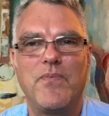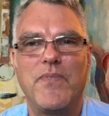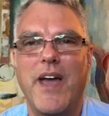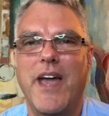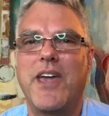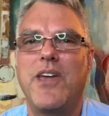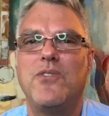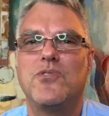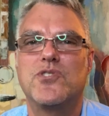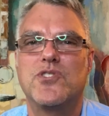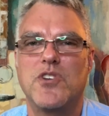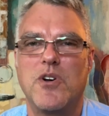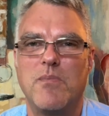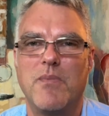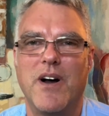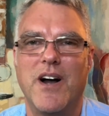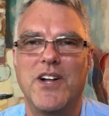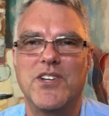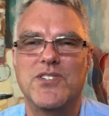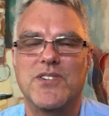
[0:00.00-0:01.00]
Thank you so
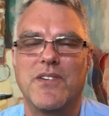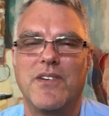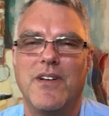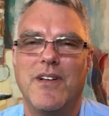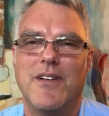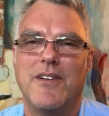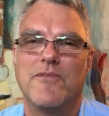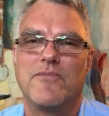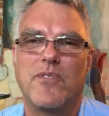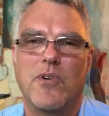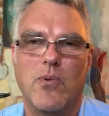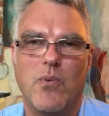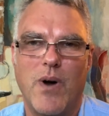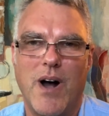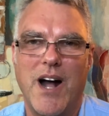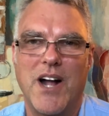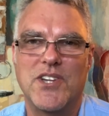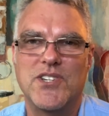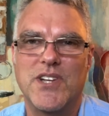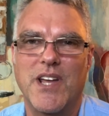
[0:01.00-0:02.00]
much for
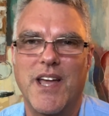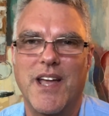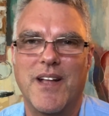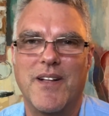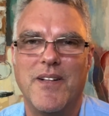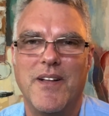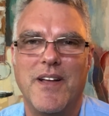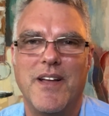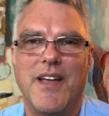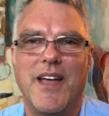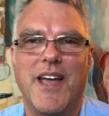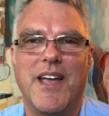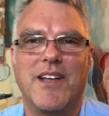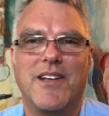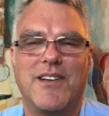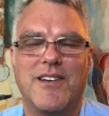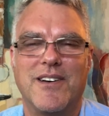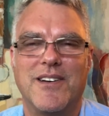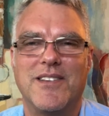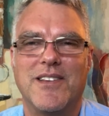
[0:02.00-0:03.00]
watching,
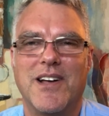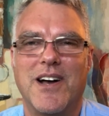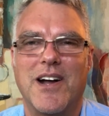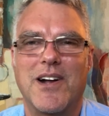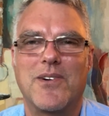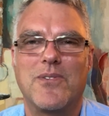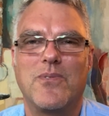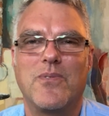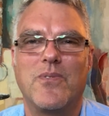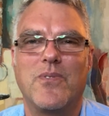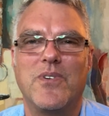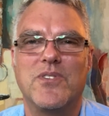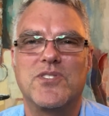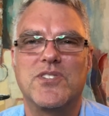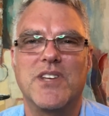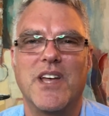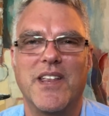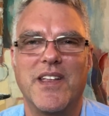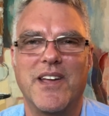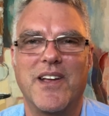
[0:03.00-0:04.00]
and good luck with
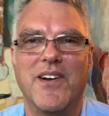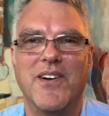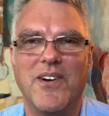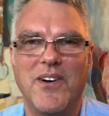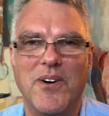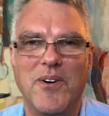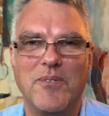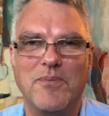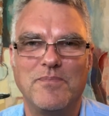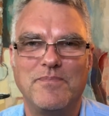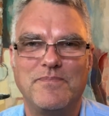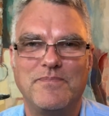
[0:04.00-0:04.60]
selling your home.